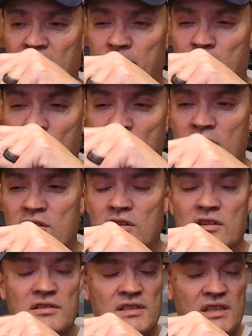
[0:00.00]

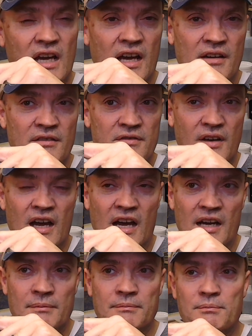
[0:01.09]
particles of
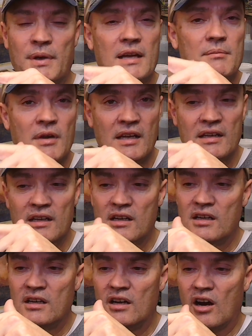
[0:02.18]
pigment
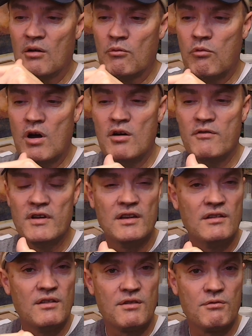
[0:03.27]
are
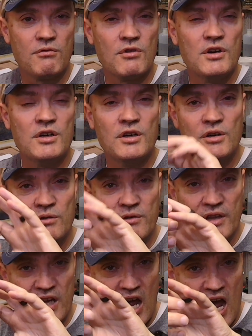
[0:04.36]
woven through
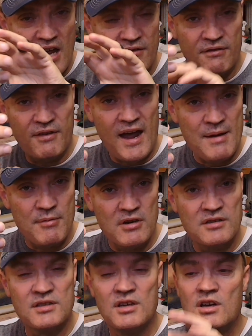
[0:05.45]
the cotton
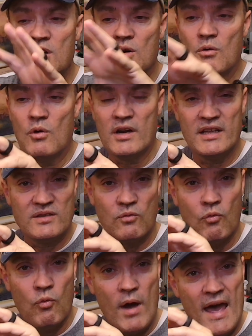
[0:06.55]
fibers, when it's
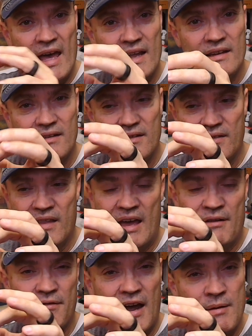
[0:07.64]
wet, that
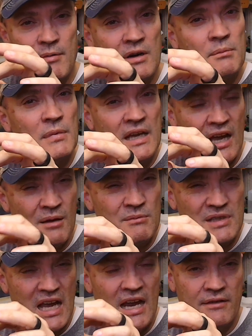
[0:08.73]
fiber becomes
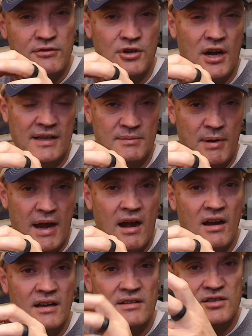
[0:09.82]
kind of
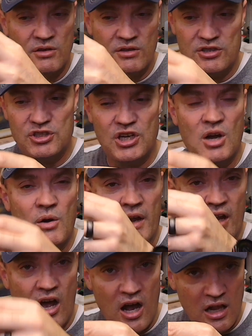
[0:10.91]
transparent. So it's
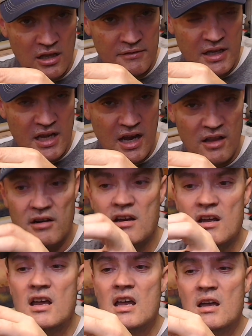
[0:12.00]
showing all of the color.
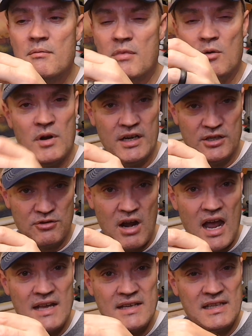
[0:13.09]
But when it
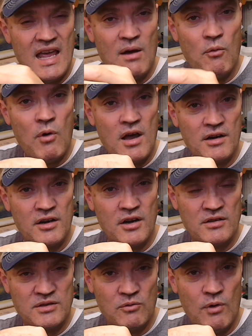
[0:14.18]
dries and that water
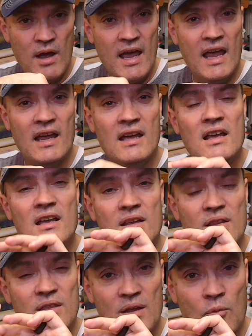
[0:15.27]
goes away,
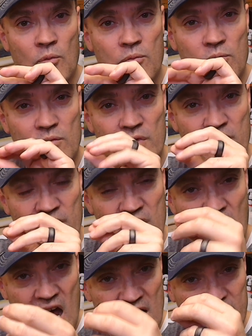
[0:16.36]
the, the
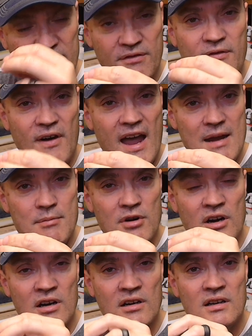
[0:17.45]
cotton
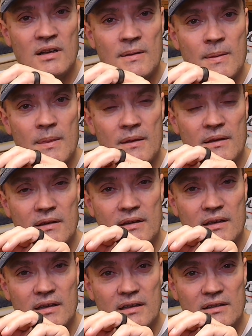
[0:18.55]
fiber
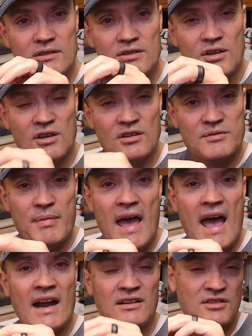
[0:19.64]
turns
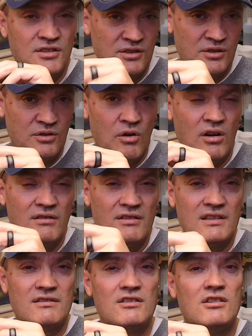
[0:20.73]
back to
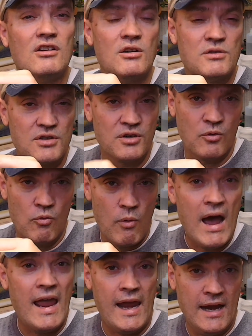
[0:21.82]
closer to
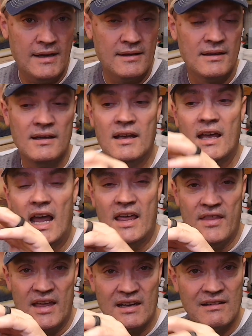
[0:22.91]
white and
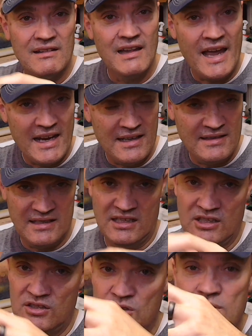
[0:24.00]
then lightens it.
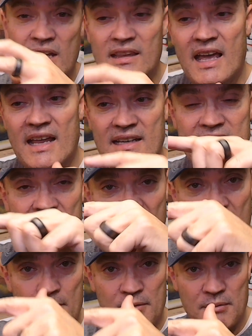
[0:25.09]
You do get that
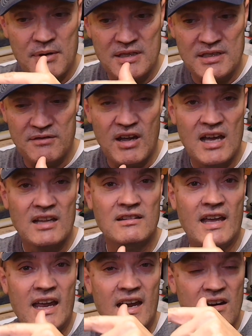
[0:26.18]
depth because you've got
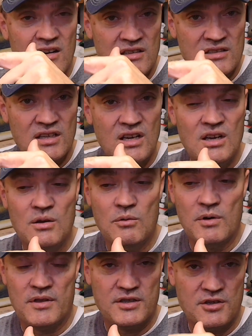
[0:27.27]
layers
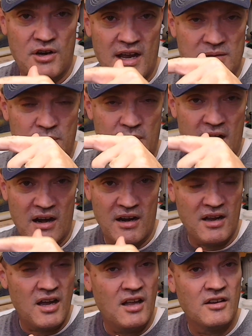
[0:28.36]
with the transparent
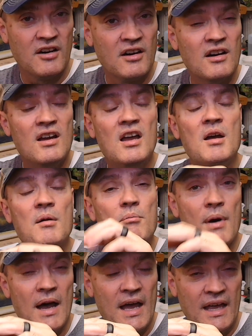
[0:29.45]
color,
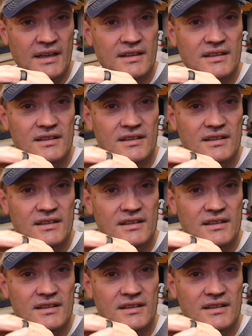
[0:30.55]
but